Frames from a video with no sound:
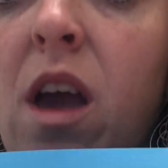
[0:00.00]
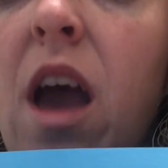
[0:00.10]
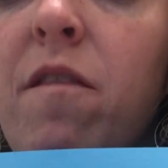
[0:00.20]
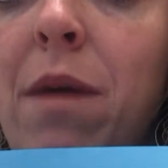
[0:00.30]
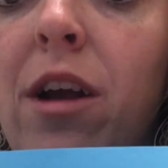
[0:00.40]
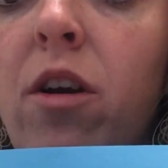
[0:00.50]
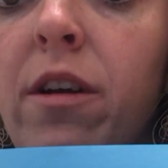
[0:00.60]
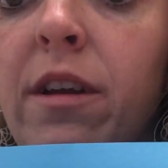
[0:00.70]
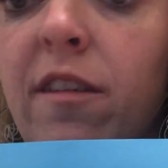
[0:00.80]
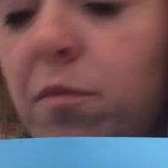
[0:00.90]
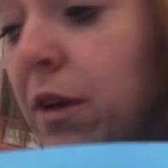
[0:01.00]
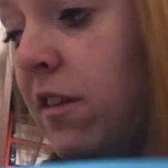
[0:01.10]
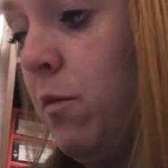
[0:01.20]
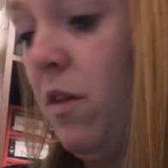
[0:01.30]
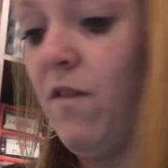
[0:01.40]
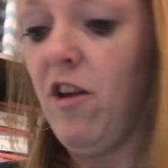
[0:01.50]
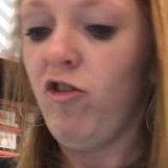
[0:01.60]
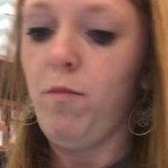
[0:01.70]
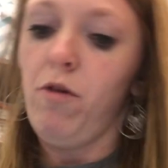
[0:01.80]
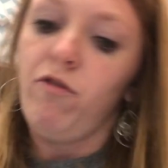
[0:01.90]
of my garden is planted with
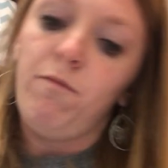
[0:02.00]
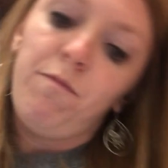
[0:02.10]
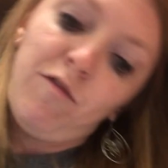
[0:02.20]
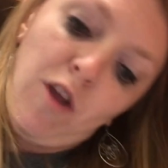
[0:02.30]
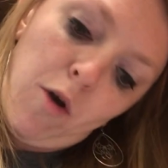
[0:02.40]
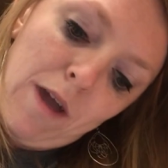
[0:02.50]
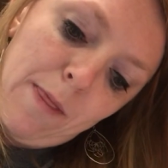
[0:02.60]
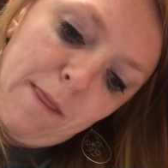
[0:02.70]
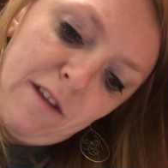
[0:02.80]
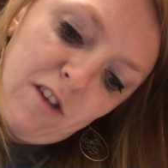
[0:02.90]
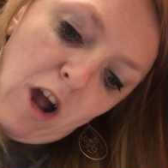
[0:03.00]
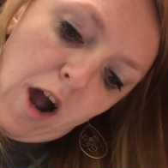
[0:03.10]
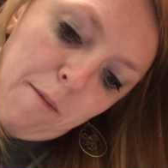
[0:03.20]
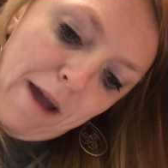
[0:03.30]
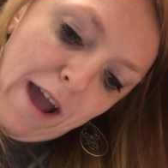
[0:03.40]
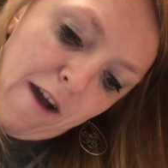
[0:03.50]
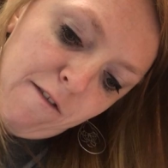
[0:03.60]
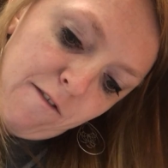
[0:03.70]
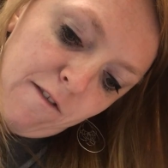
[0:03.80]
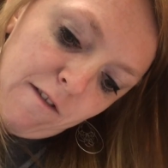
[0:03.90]
vegetables. So in the top
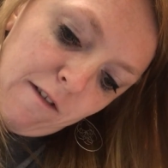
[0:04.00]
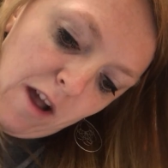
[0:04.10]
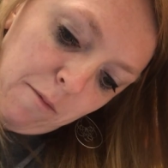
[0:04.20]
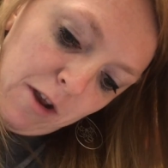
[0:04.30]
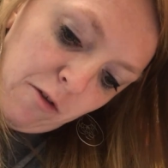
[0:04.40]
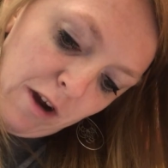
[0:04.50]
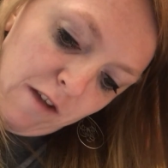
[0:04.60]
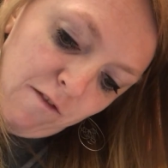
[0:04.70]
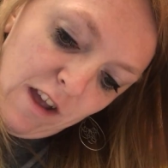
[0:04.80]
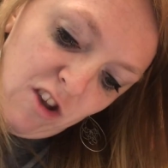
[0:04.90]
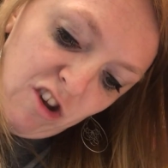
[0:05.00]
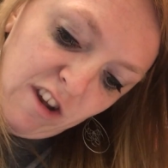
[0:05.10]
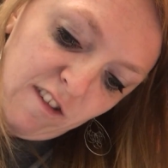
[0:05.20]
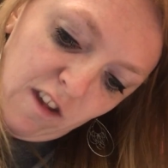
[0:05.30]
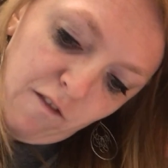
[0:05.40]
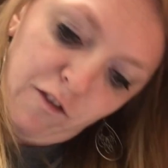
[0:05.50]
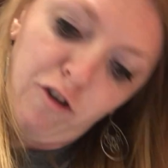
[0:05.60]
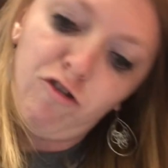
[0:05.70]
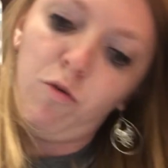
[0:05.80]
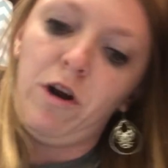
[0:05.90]
half, I'm going to write veggies for
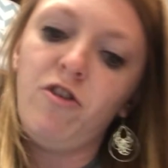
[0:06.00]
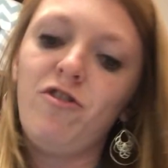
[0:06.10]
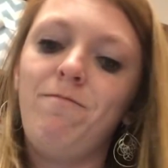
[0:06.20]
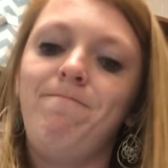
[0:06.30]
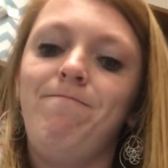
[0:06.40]
short.